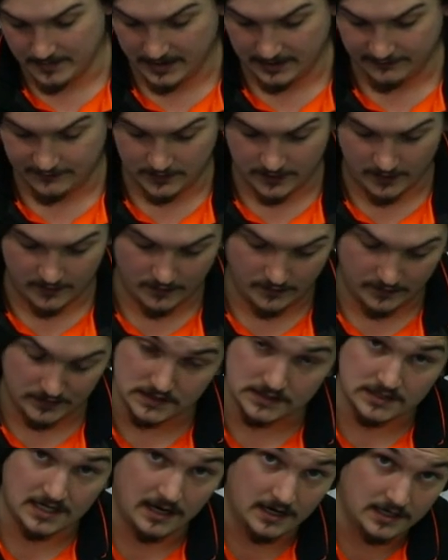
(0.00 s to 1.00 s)
If you don't know
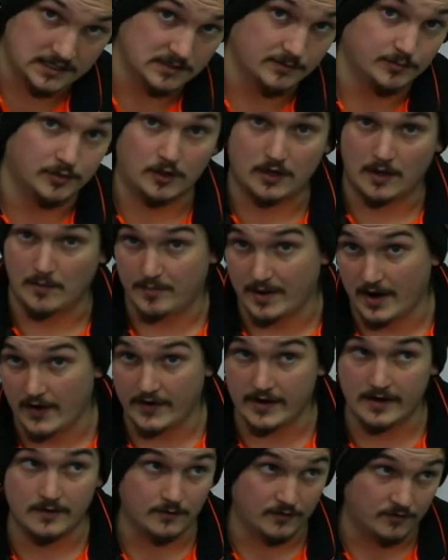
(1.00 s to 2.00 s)
this card, it's a block of
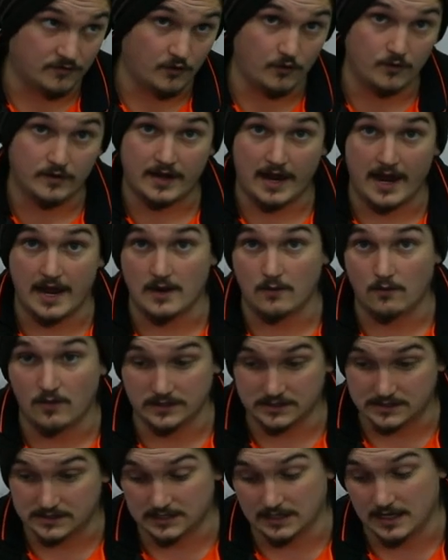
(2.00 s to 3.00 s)
barrier with 2k
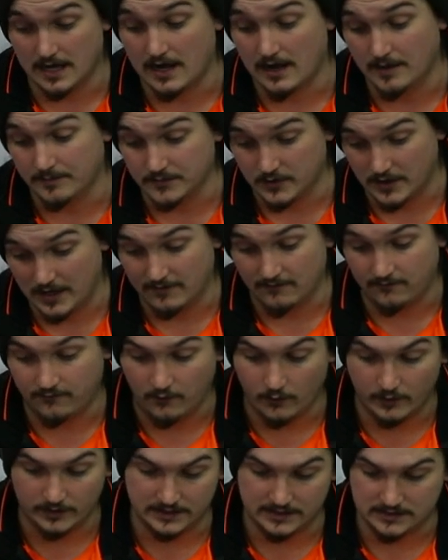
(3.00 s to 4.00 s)
once you have
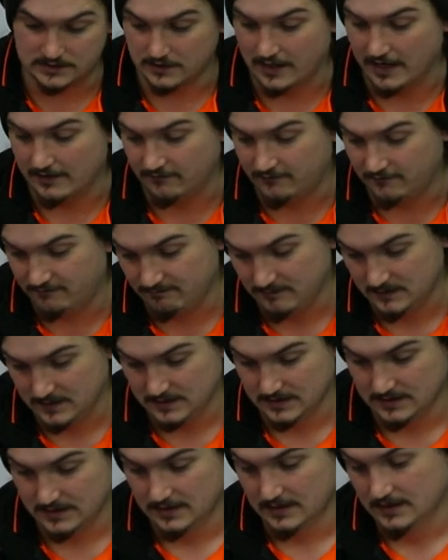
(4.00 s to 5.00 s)
4 or less life.
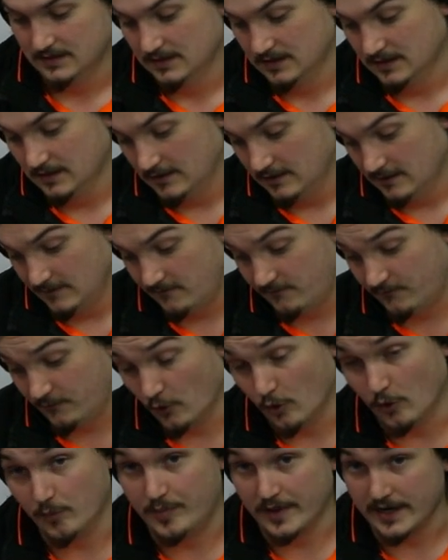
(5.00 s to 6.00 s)

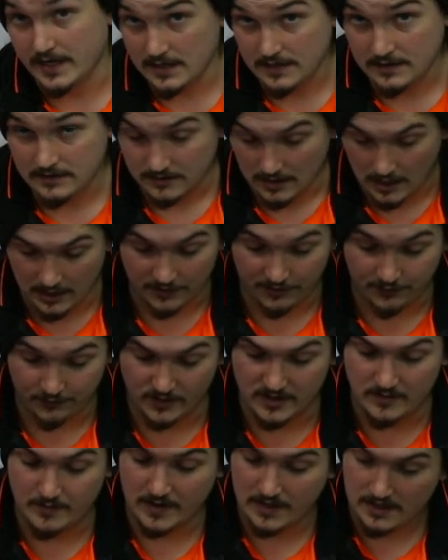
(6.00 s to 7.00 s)

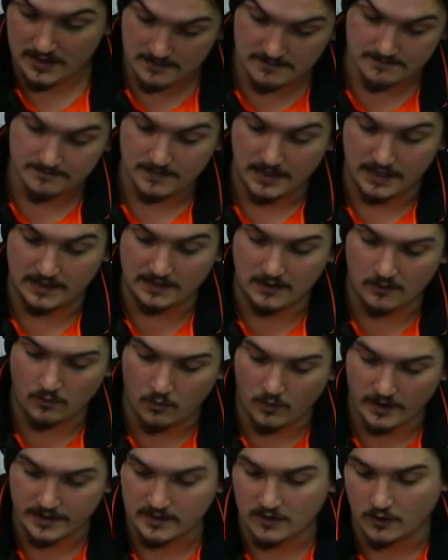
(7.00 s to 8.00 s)
3 Bean, and then
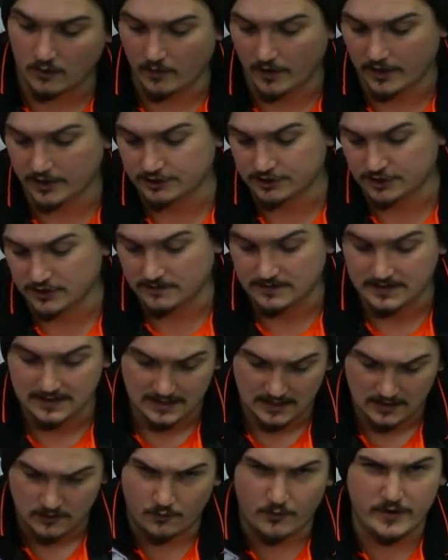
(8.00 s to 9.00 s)
1 Coercion.
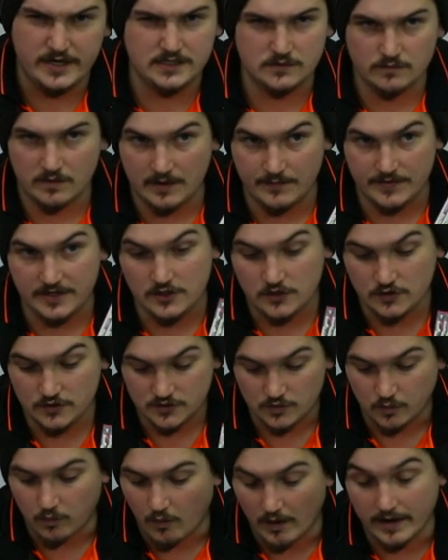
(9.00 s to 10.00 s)
The reason why we
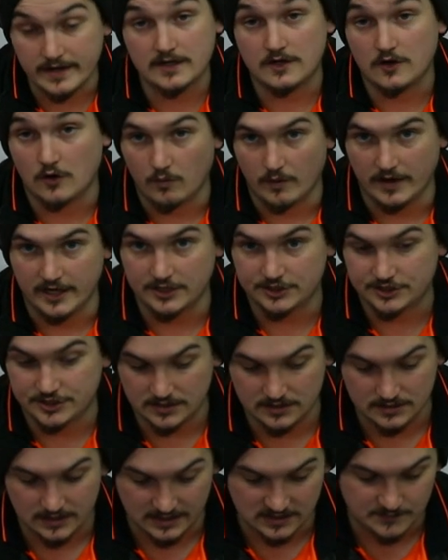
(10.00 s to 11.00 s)
use 1
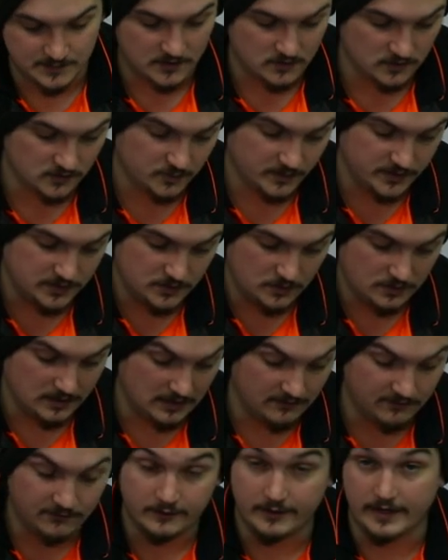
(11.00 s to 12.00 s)
Coercion is because we do
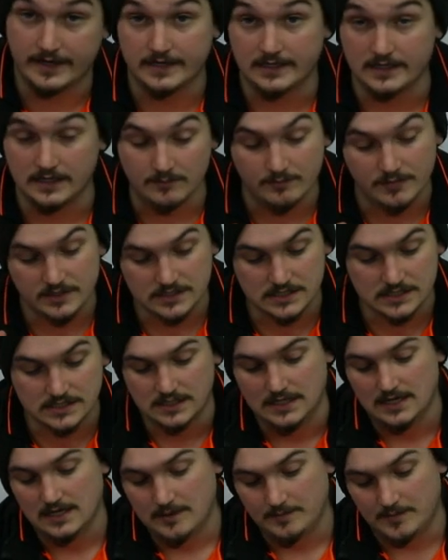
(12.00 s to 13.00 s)
have Flying Nimbus,
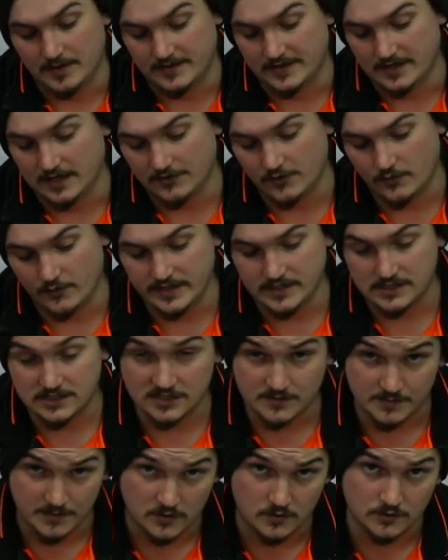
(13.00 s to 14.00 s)
but the other reason
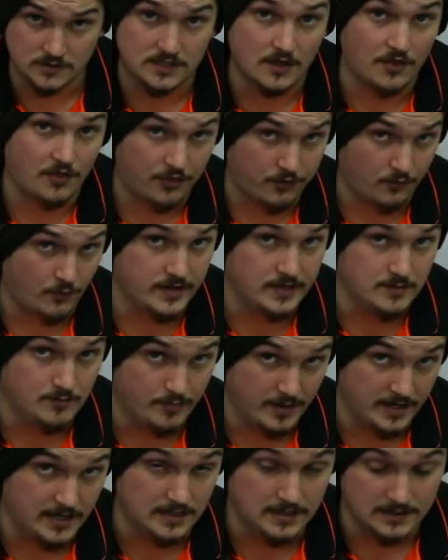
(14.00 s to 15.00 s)
is because of the 3
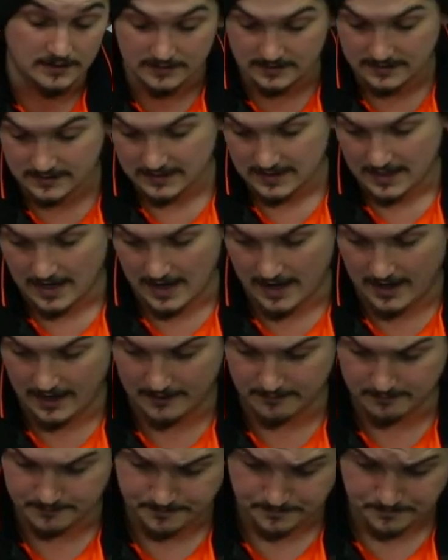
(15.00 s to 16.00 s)
Bean.
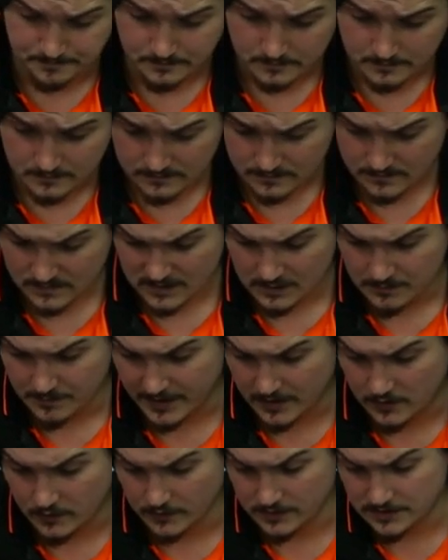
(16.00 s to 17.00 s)

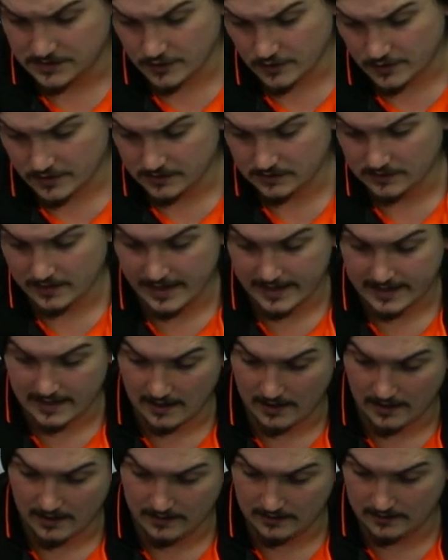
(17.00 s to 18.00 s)
Because you can like
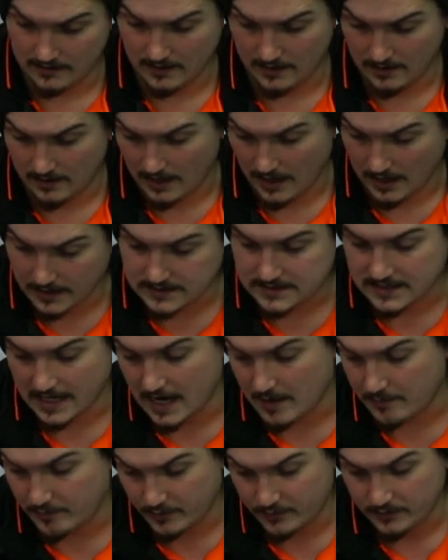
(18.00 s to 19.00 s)

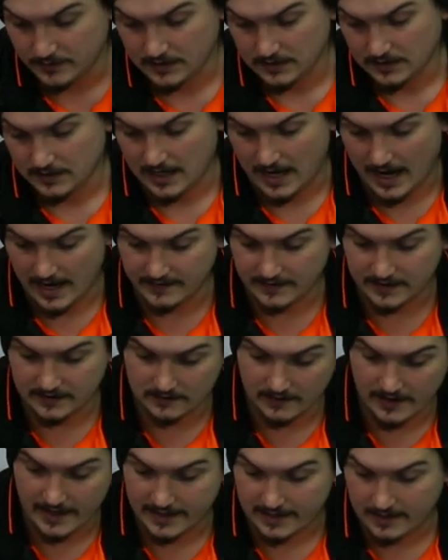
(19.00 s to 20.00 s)
untap and then
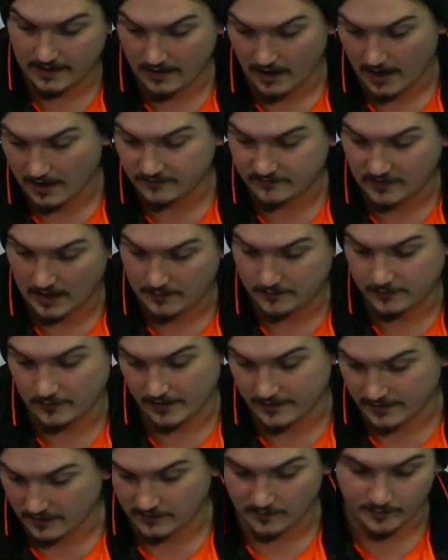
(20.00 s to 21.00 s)
like untap
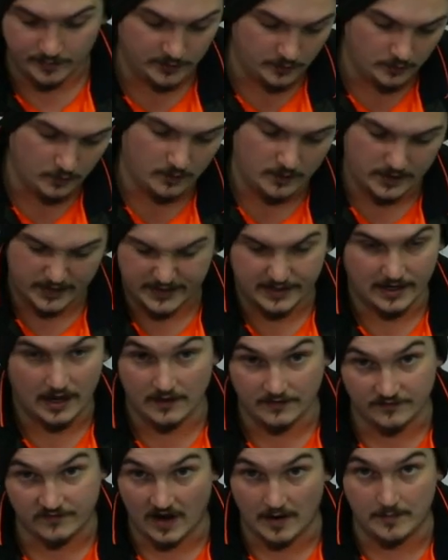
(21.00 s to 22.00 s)
another blue or
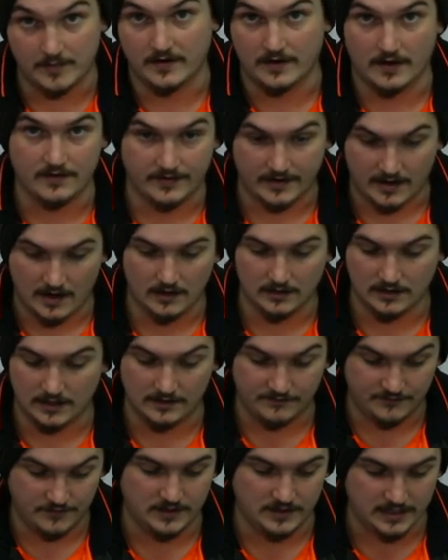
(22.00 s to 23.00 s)
untap another color
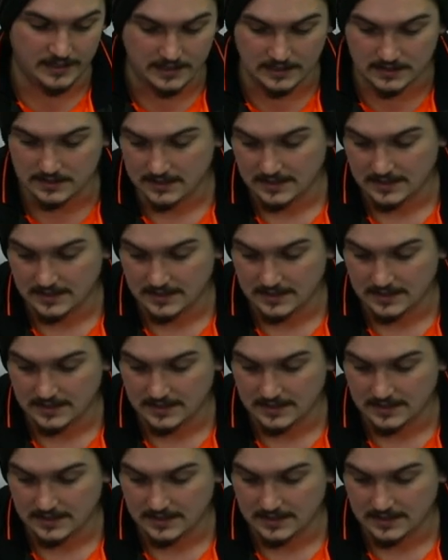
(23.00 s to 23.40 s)
if you need.